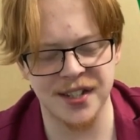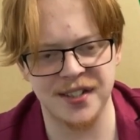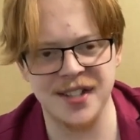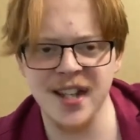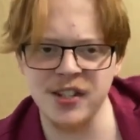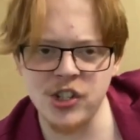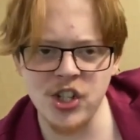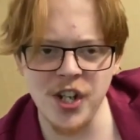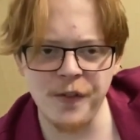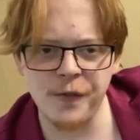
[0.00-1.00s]
a dagger
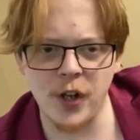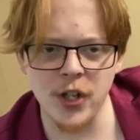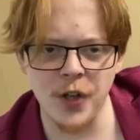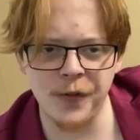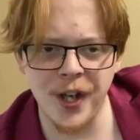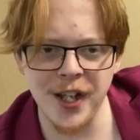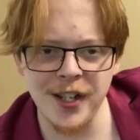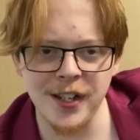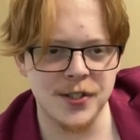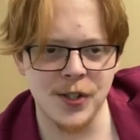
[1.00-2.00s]
sheath on her
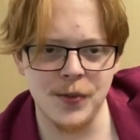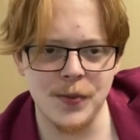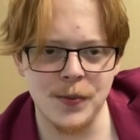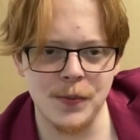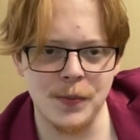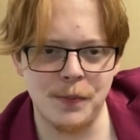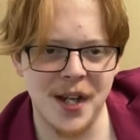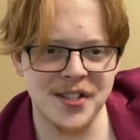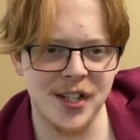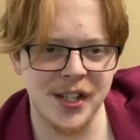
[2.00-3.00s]
thigh. So
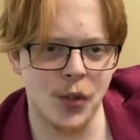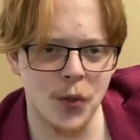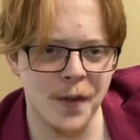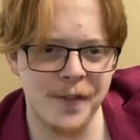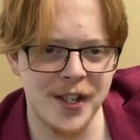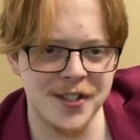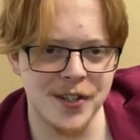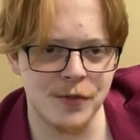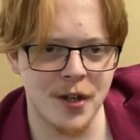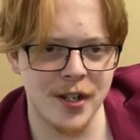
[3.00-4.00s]
basically, all the things
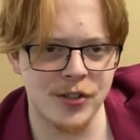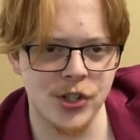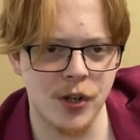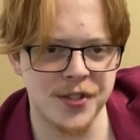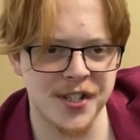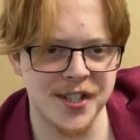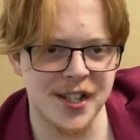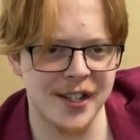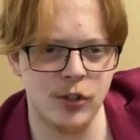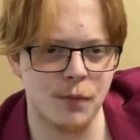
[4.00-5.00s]
that Ryan shows in
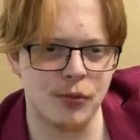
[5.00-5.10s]
his like little